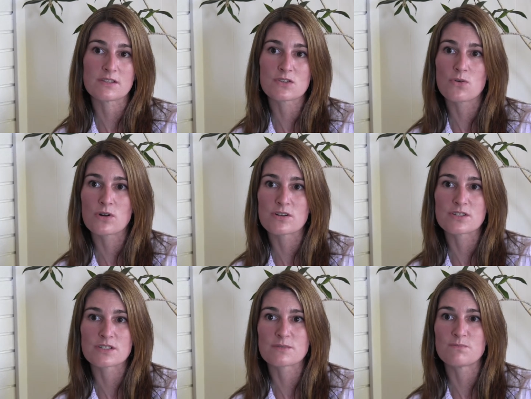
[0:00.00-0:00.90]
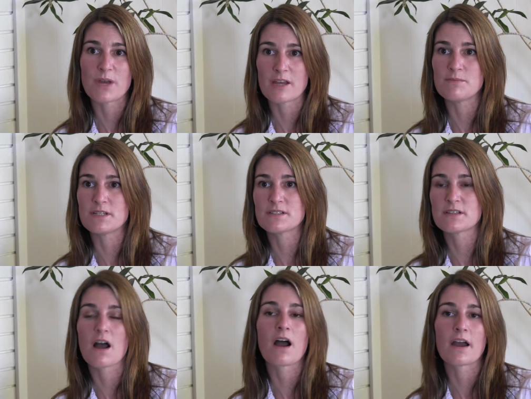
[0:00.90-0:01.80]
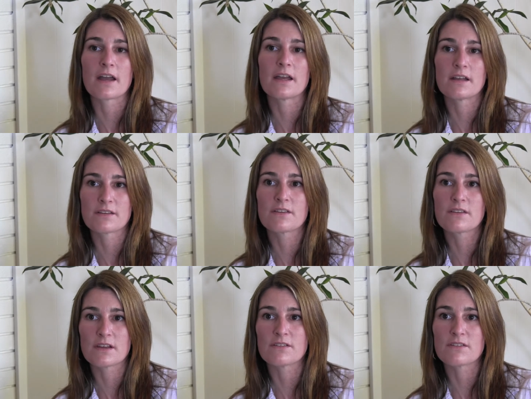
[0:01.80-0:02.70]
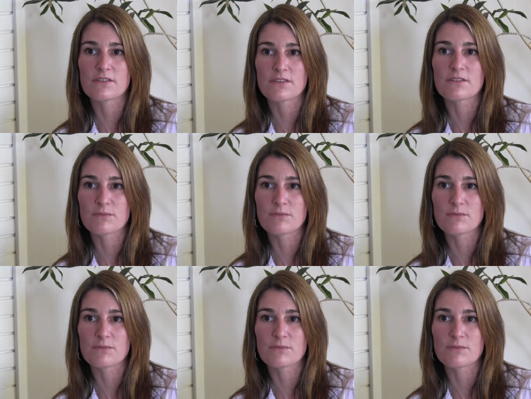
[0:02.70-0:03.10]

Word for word: these gorgeous babies die. It's it's